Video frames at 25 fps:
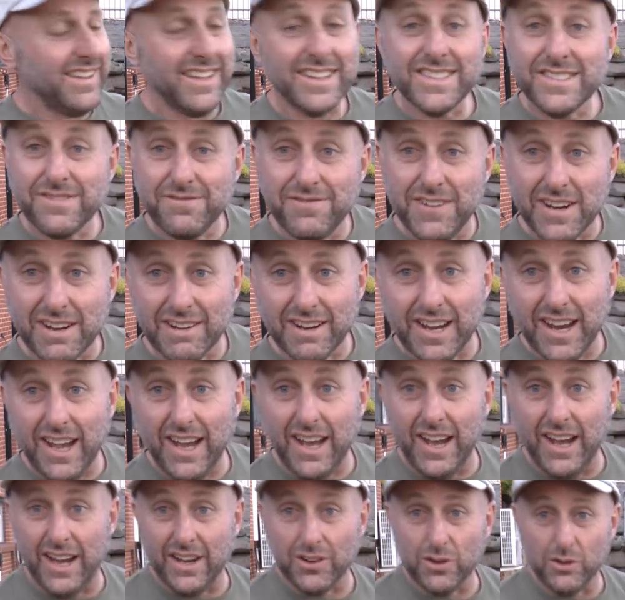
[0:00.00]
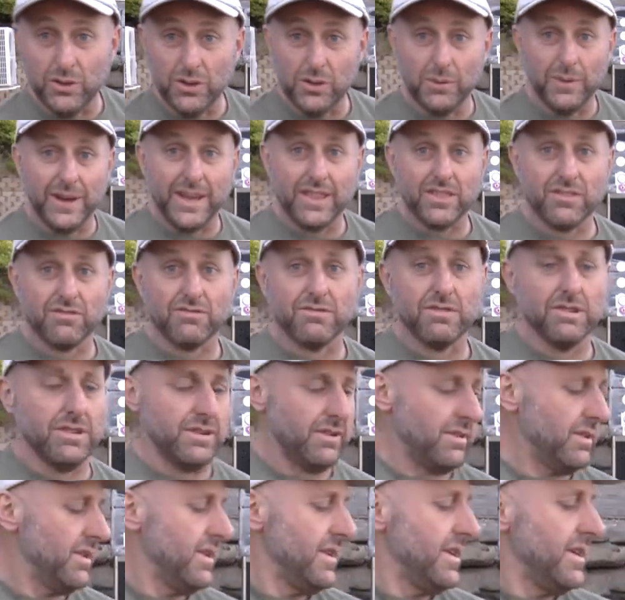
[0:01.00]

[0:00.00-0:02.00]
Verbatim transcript: it's very hard all the way through.